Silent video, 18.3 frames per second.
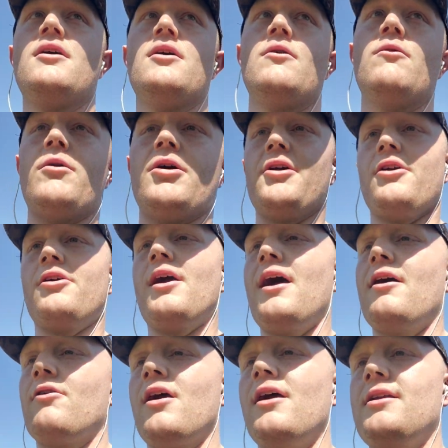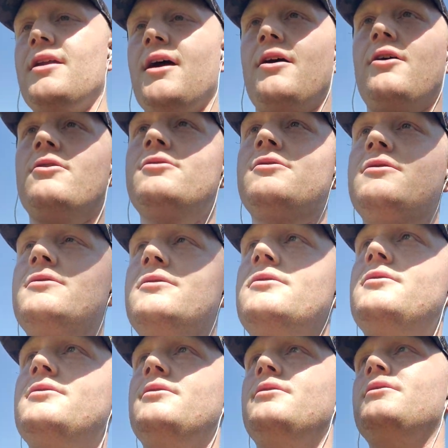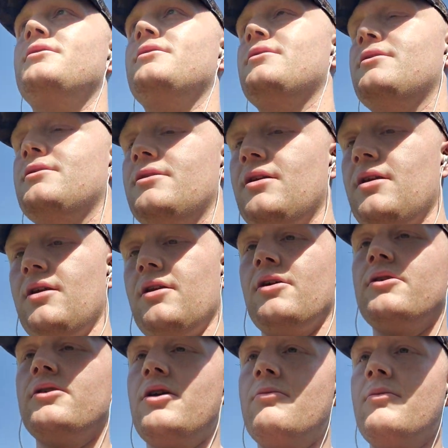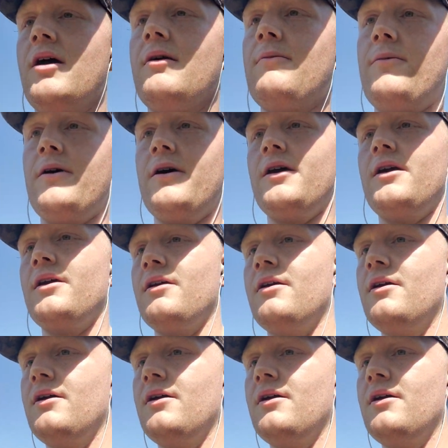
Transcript: you're at right now. You know, you may be